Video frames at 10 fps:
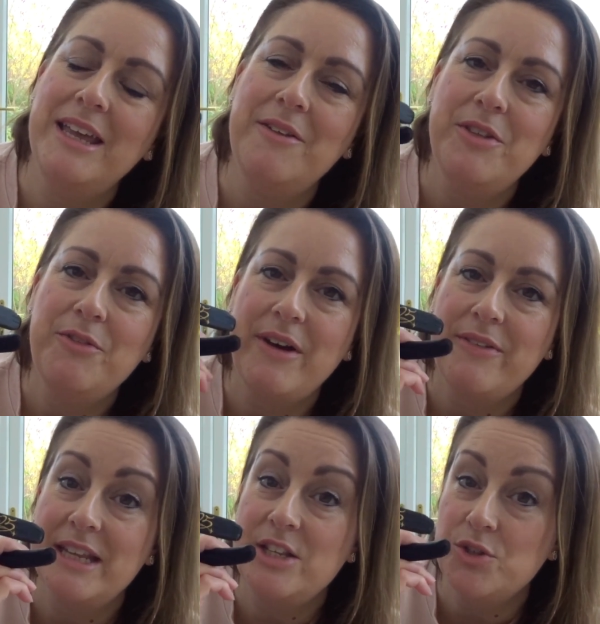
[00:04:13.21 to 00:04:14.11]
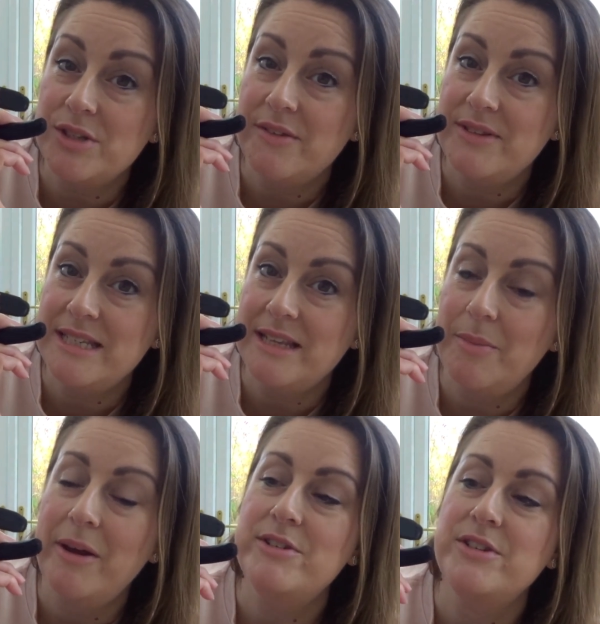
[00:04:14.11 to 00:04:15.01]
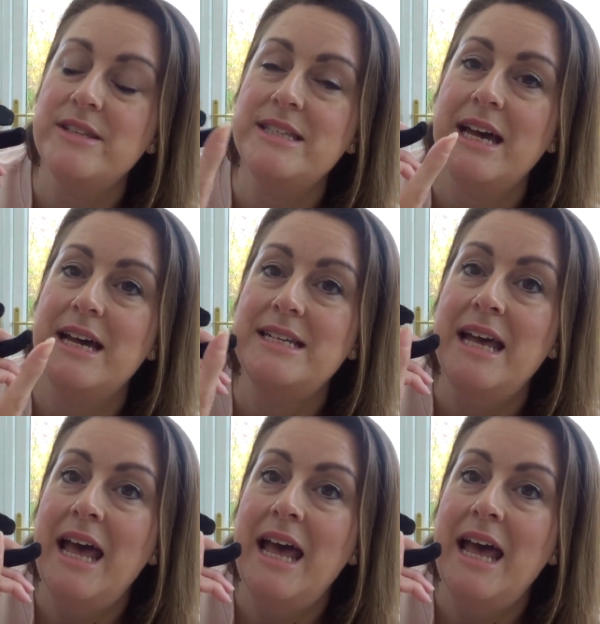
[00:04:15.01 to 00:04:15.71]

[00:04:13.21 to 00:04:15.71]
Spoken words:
given the fact that it does have Disneyland Paris on the side